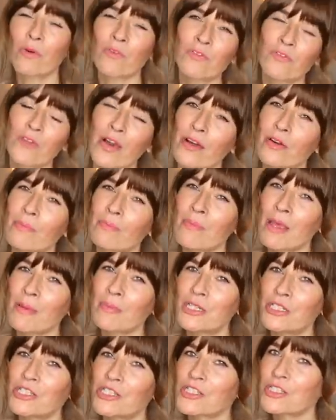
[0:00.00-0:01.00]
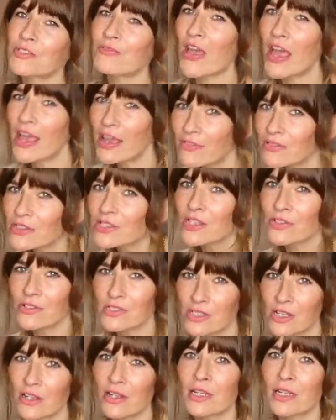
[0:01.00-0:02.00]
one felt maybe just ever so
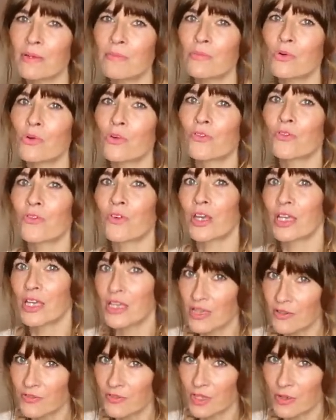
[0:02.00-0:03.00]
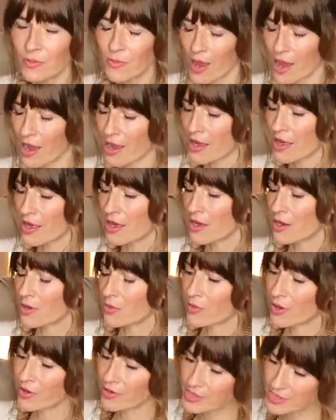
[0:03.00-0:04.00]
slightly more for evening wear,
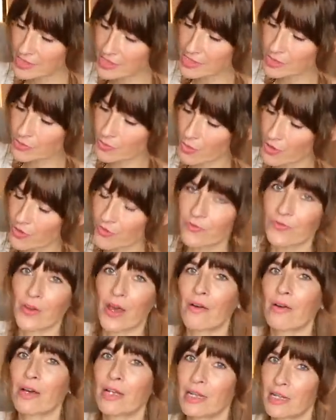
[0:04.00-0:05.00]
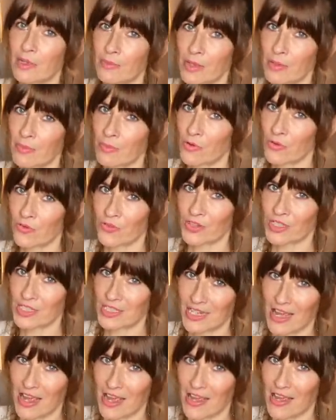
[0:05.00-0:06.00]
whereas this one felt a little bit more for the
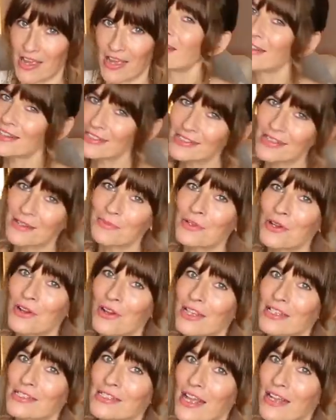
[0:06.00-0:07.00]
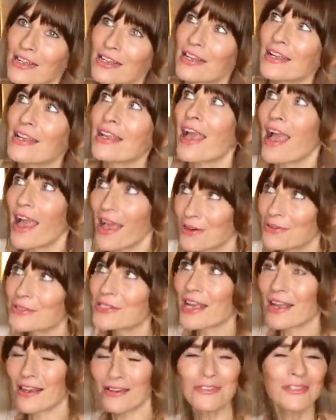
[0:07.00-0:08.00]
day. And as I'm not exactly out
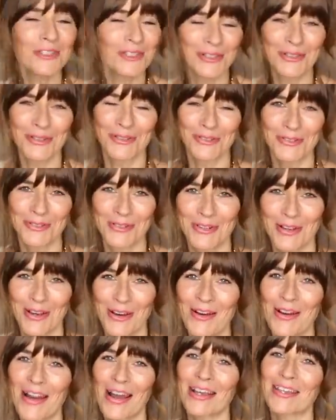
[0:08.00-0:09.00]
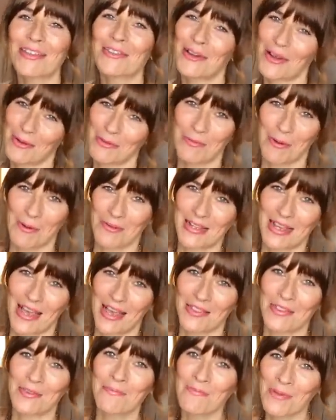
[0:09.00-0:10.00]
an awful lot, I thought I would probably
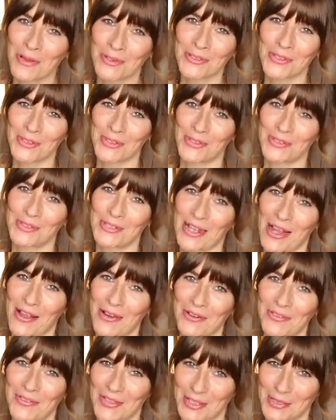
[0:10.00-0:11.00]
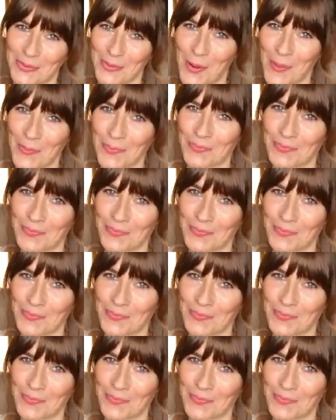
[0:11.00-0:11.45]
get the most use out of this one.